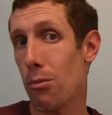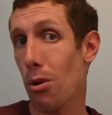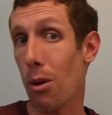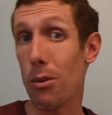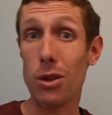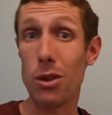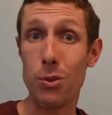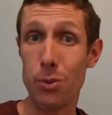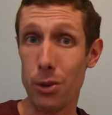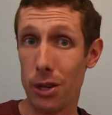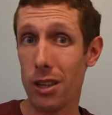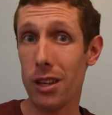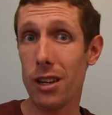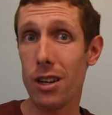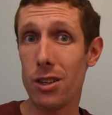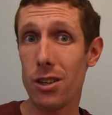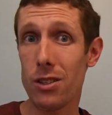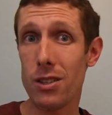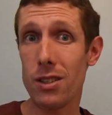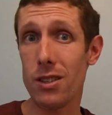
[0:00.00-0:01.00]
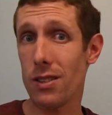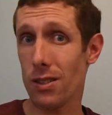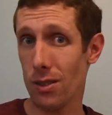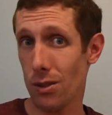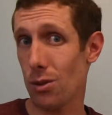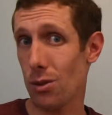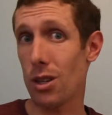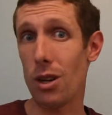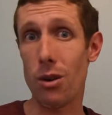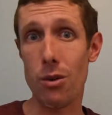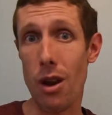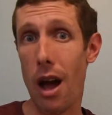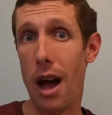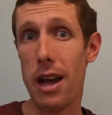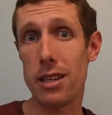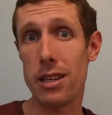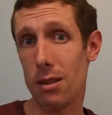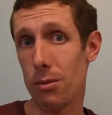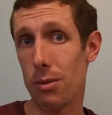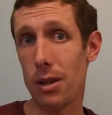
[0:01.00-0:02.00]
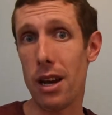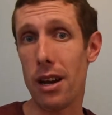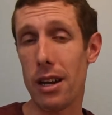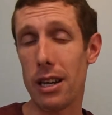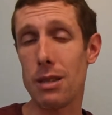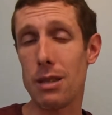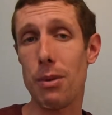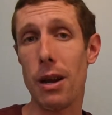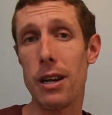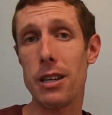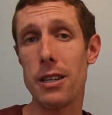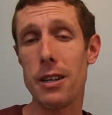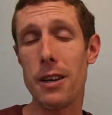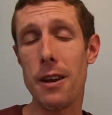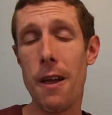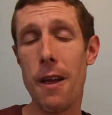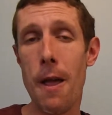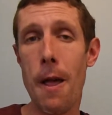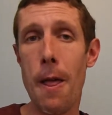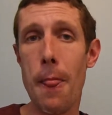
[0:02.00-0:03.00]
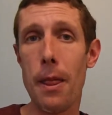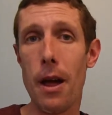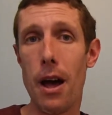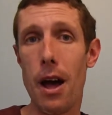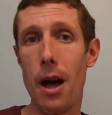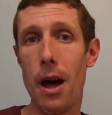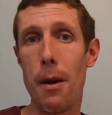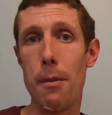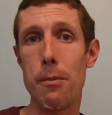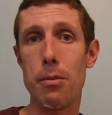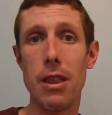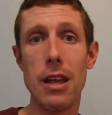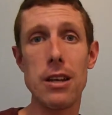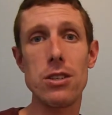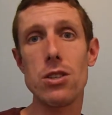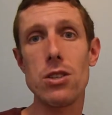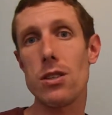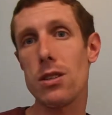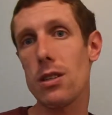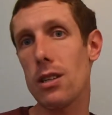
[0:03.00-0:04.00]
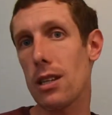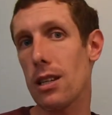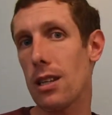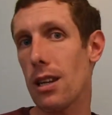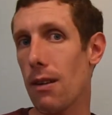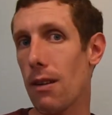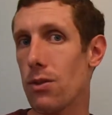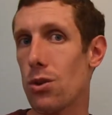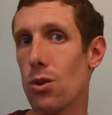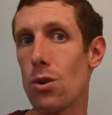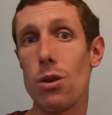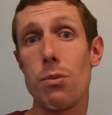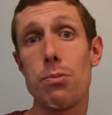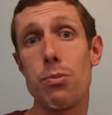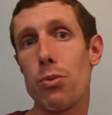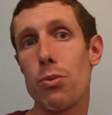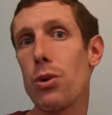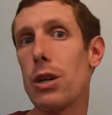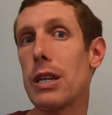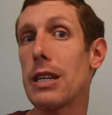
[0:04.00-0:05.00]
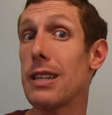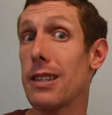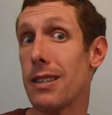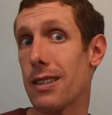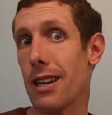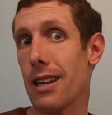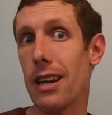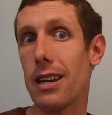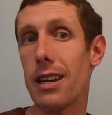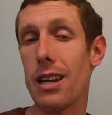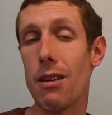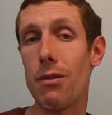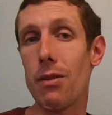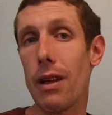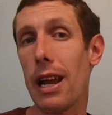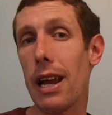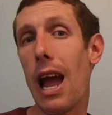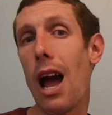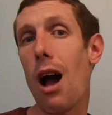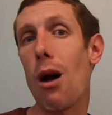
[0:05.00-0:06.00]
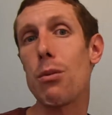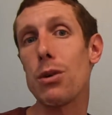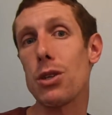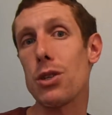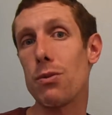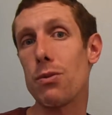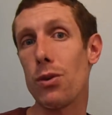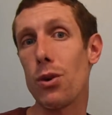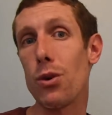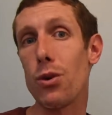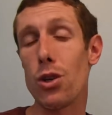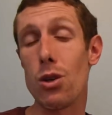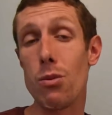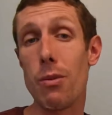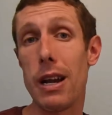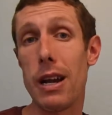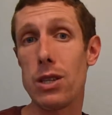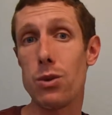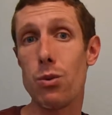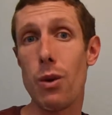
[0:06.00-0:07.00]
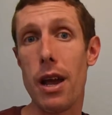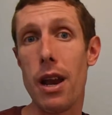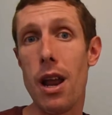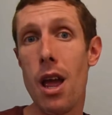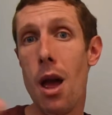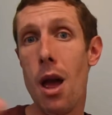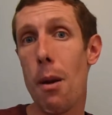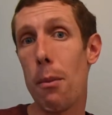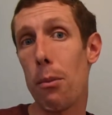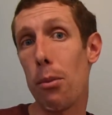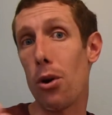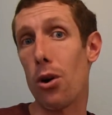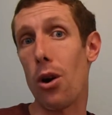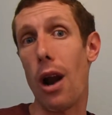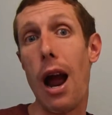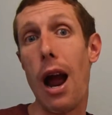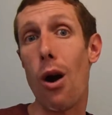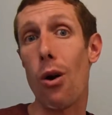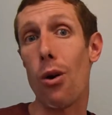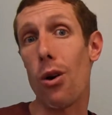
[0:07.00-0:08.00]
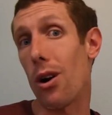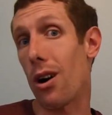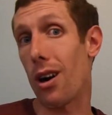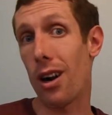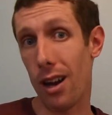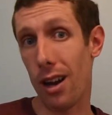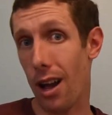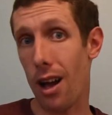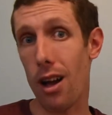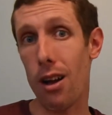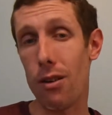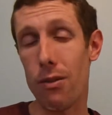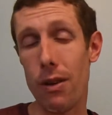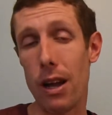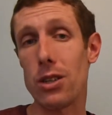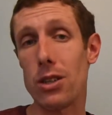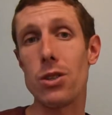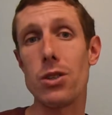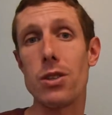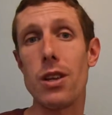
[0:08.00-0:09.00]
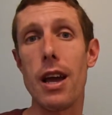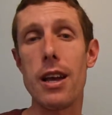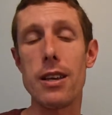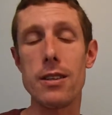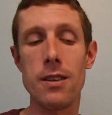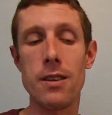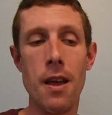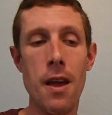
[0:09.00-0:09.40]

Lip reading: probably 3 liters is not to be unexpected. But that just gives you a pretty decent idea of like how much fluid you might sweat per hour of exercise.